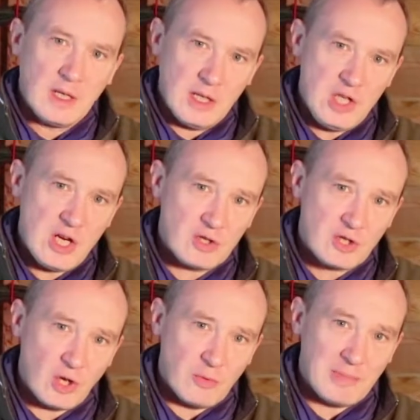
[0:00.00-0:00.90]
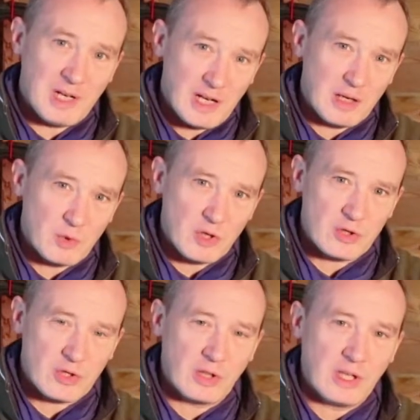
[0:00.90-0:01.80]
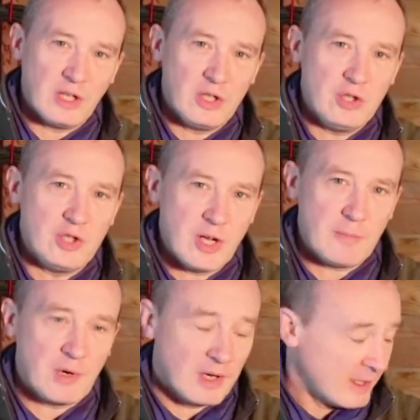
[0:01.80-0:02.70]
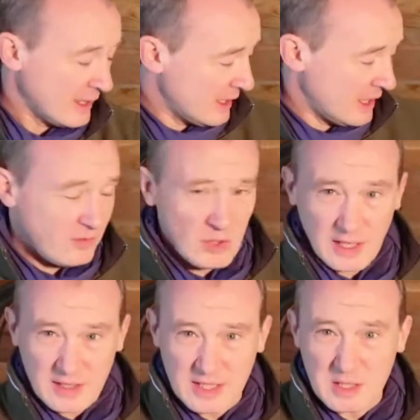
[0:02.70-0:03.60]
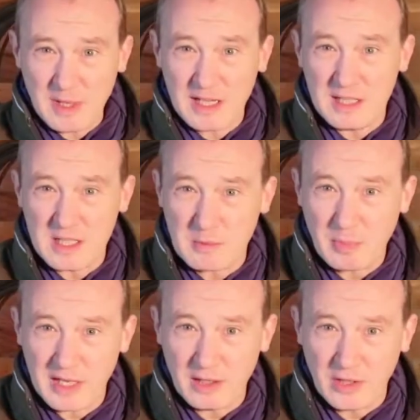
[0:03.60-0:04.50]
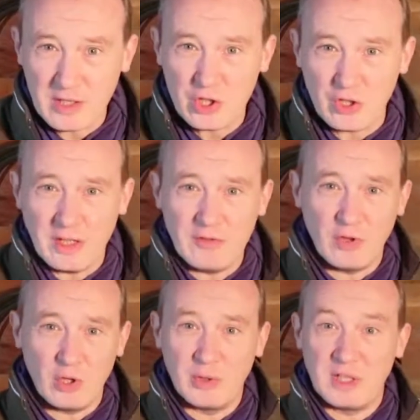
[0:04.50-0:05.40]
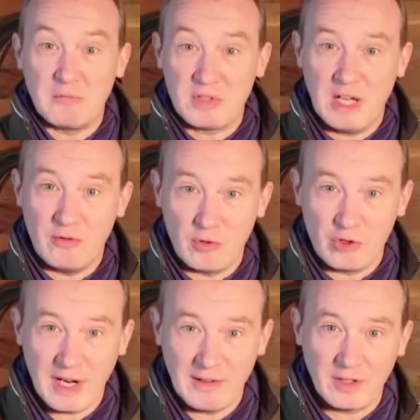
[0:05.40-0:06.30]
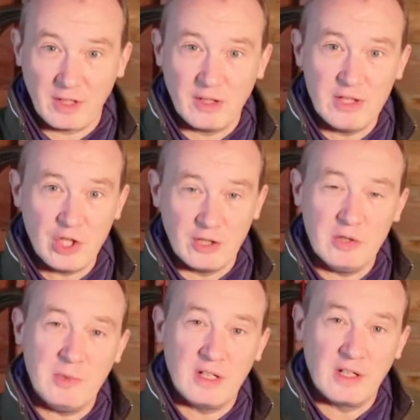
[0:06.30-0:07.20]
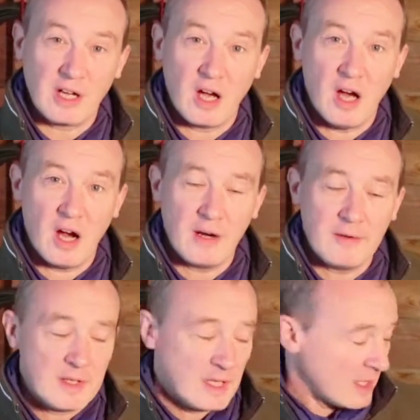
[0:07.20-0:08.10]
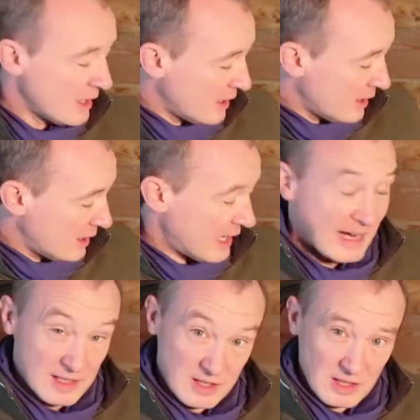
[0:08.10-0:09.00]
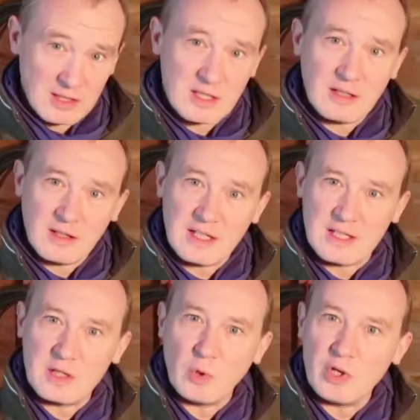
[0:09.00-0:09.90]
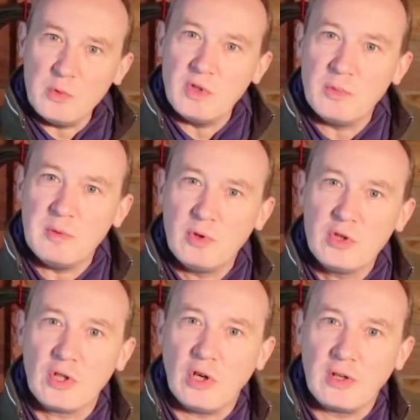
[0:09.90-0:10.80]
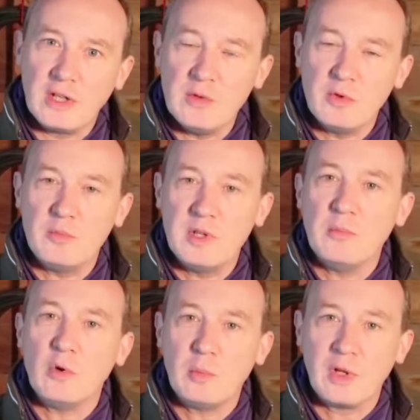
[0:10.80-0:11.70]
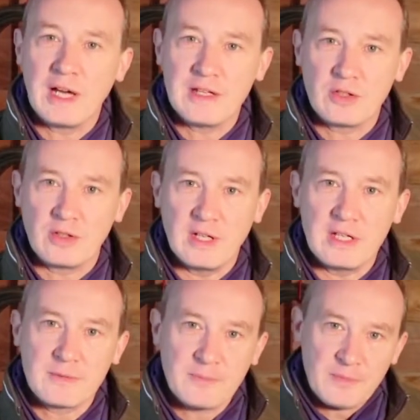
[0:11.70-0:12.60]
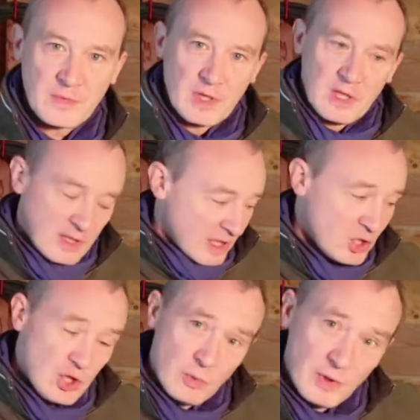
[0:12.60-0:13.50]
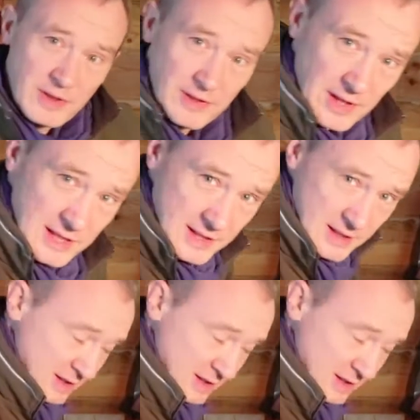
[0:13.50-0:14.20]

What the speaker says: In years gone by, and we're not talking a huge number, if you had a suspected spinal injury following, say, a road traffic collision, you'd been in a car accident, this is what you would have been put on, and you would have been immobilized on this. The issue with this